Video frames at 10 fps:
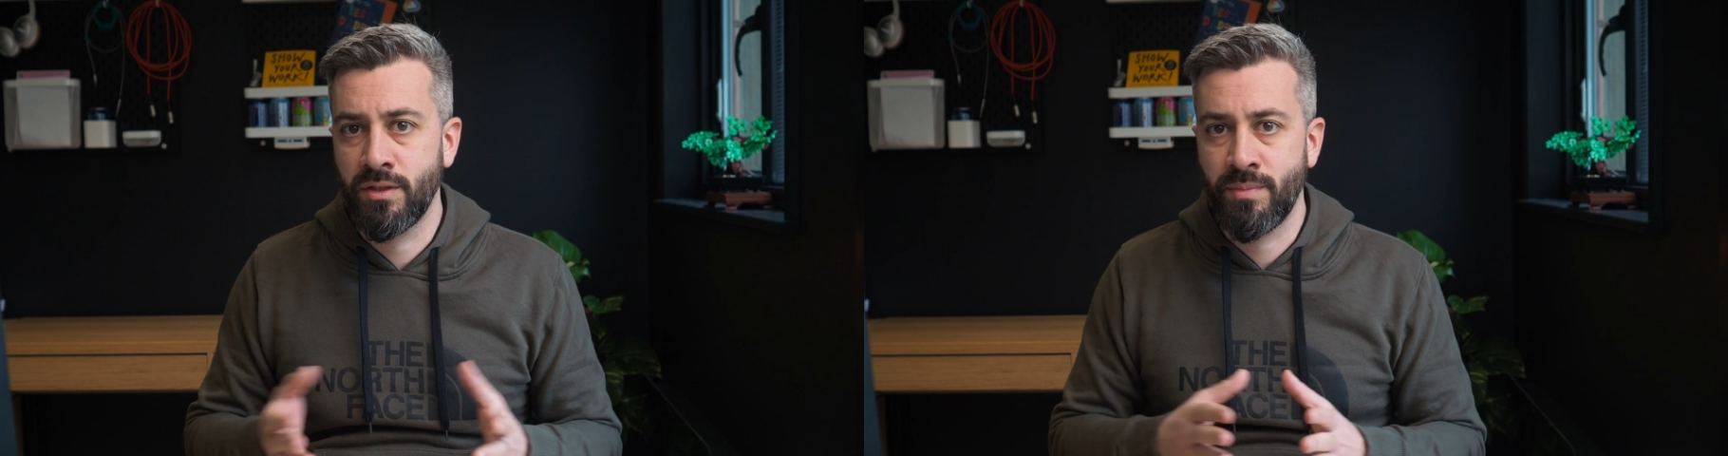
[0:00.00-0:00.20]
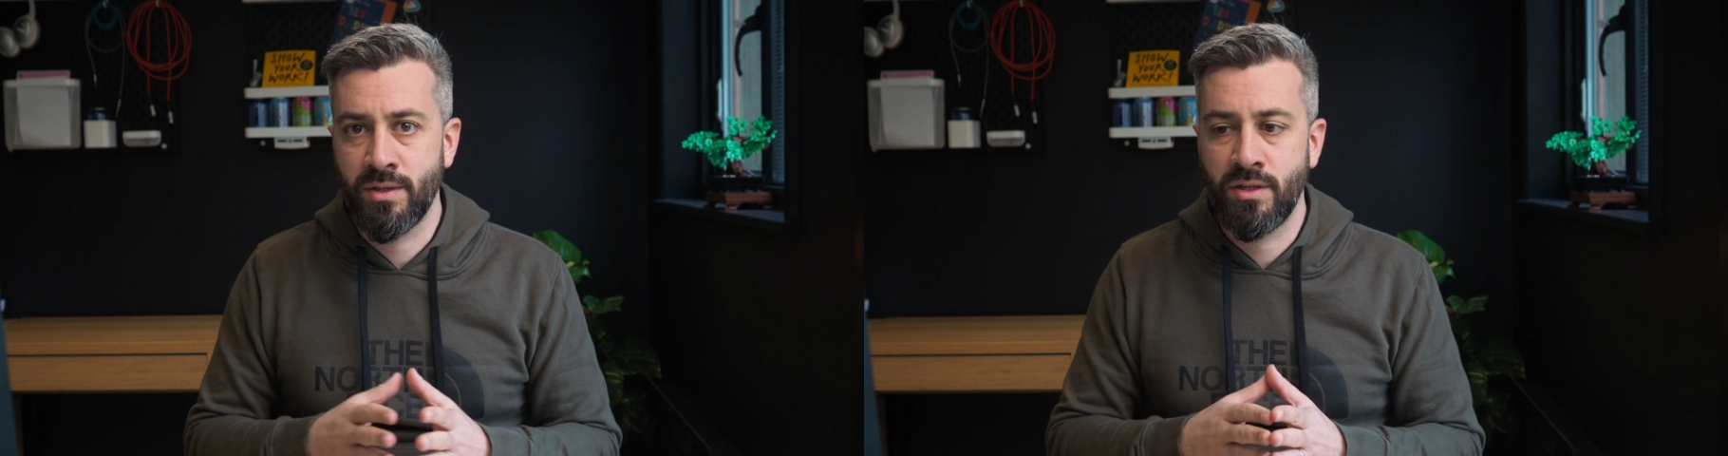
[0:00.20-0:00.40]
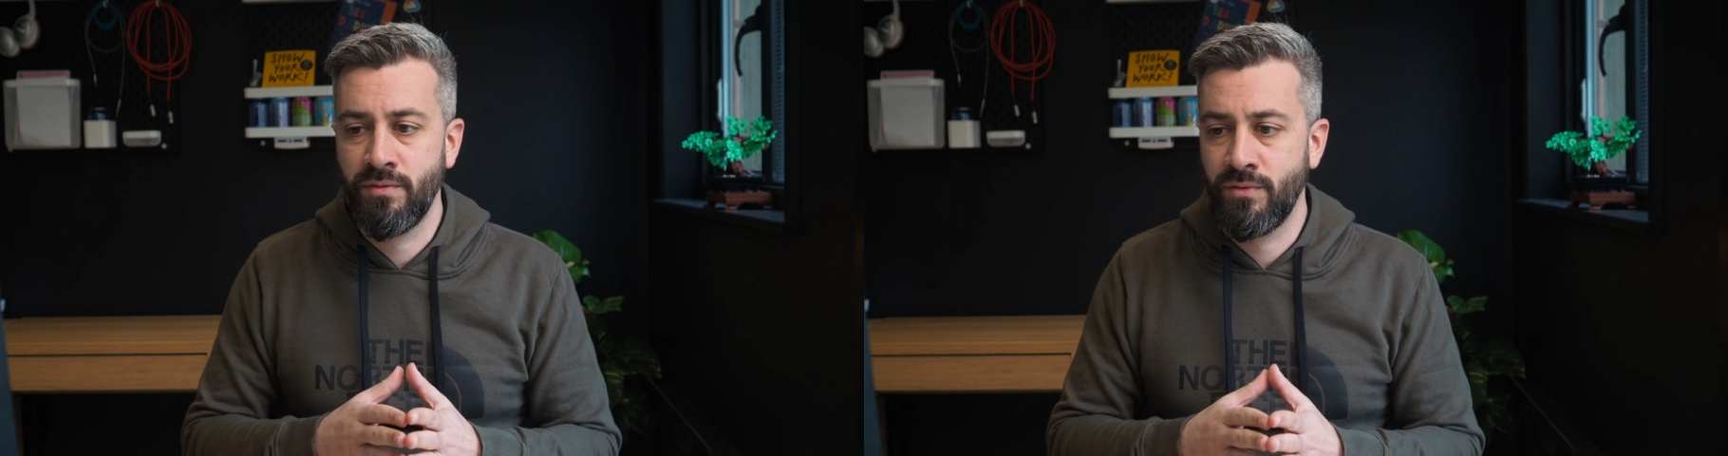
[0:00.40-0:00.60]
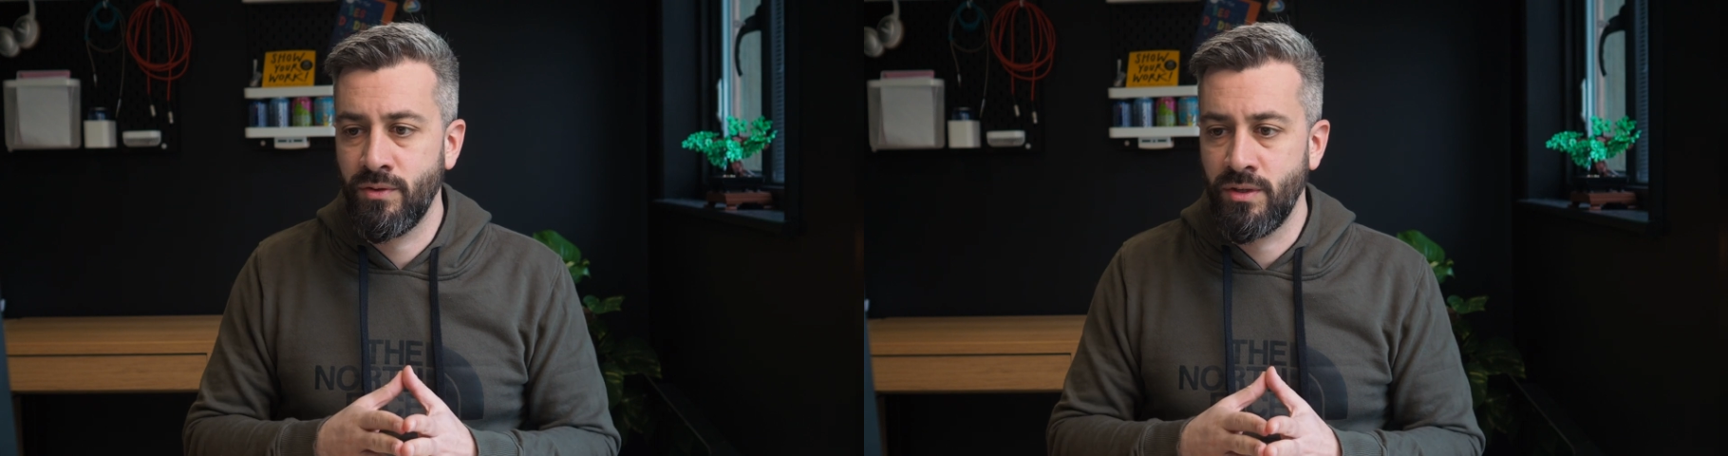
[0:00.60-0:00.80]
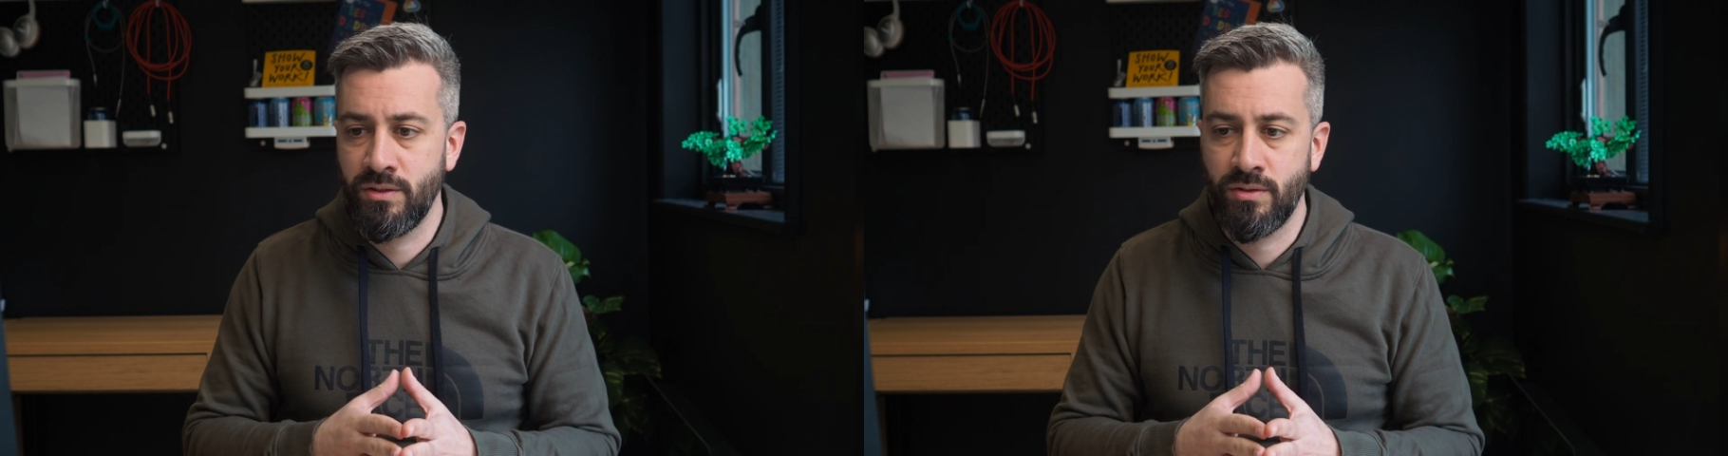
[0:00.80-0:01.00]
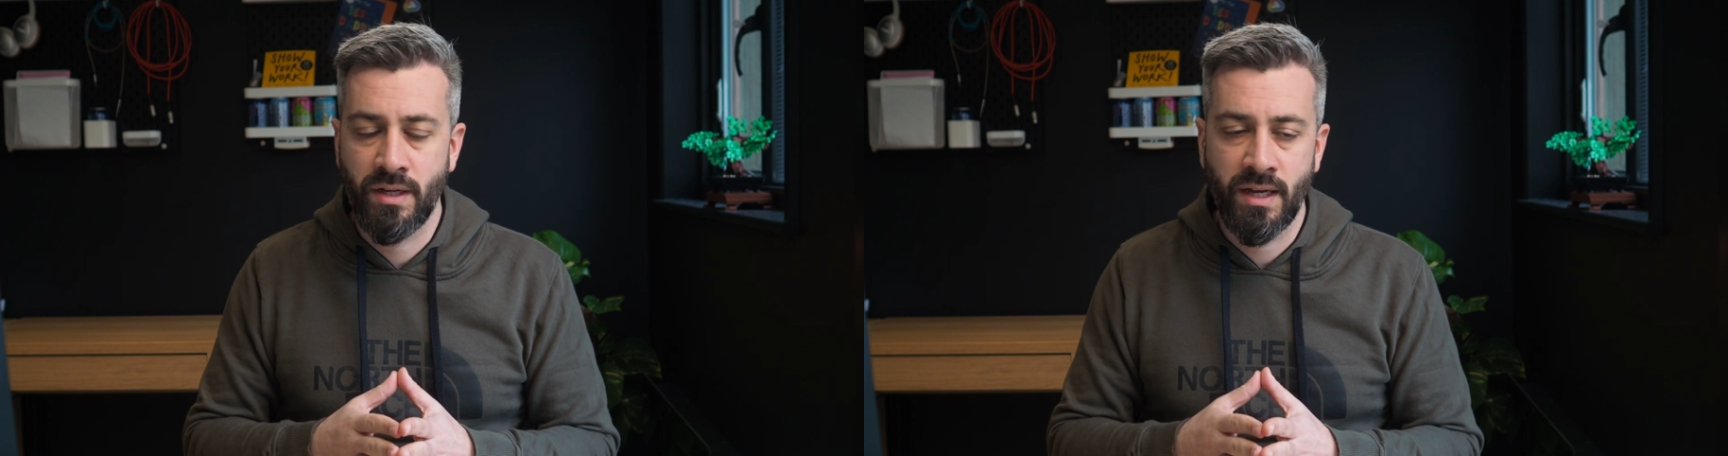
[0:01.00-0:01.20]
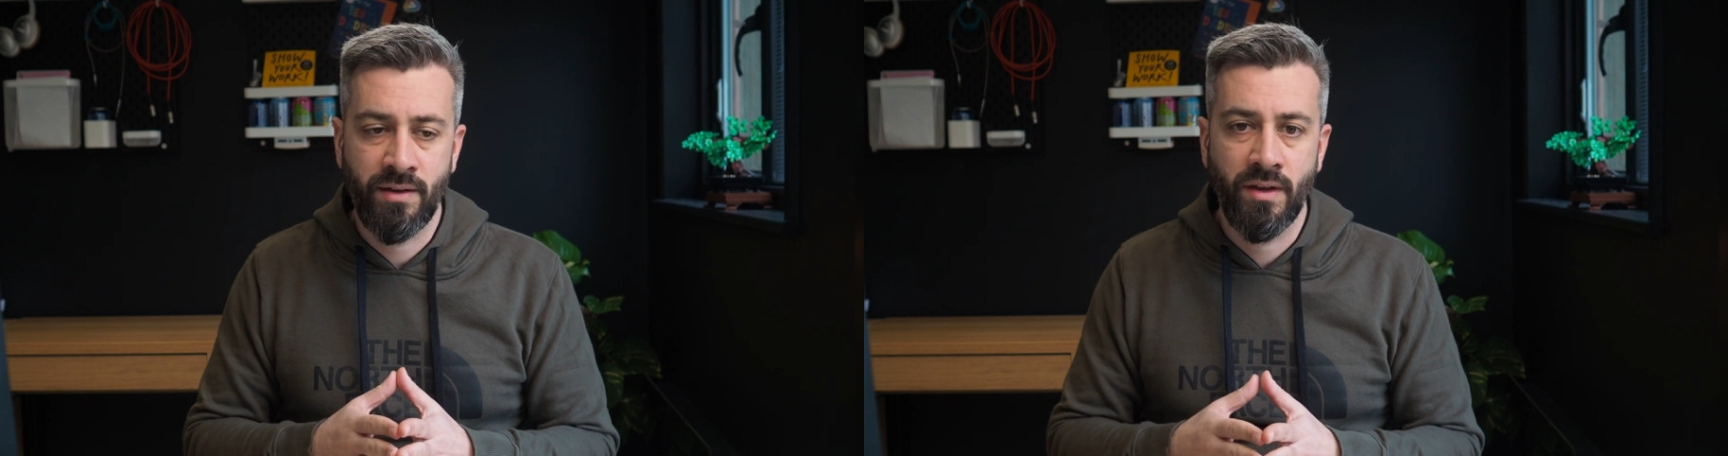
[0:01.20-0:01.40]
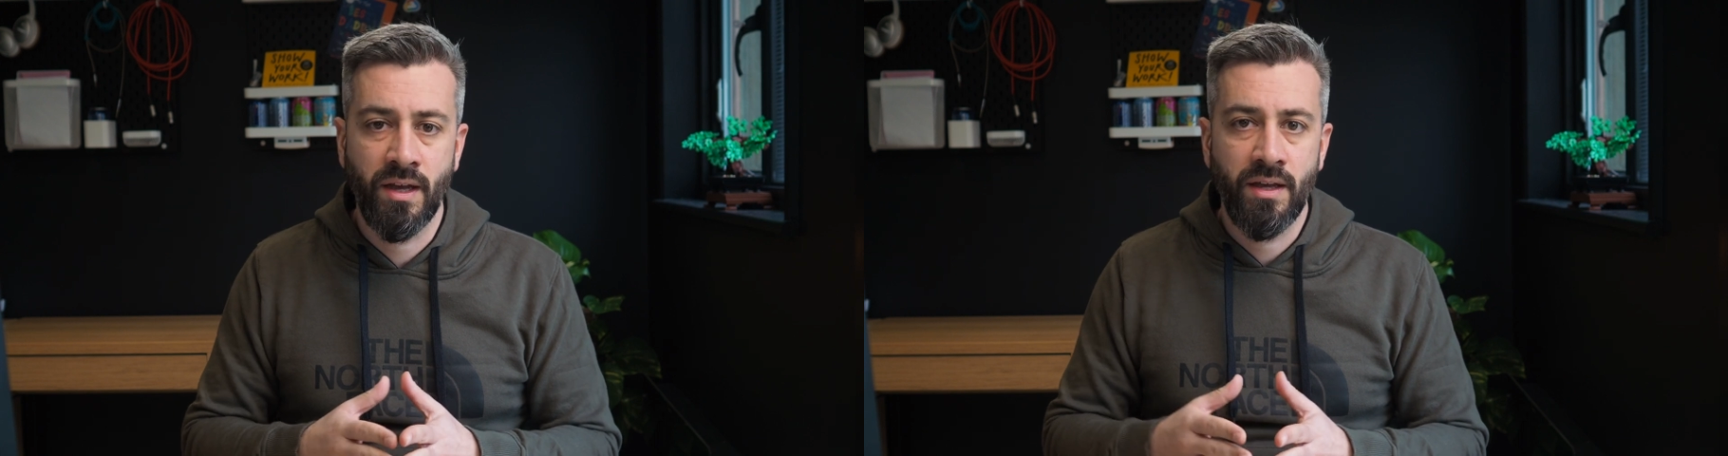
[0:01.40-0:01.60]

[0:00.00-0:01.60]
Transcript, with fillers: especially if you need to have,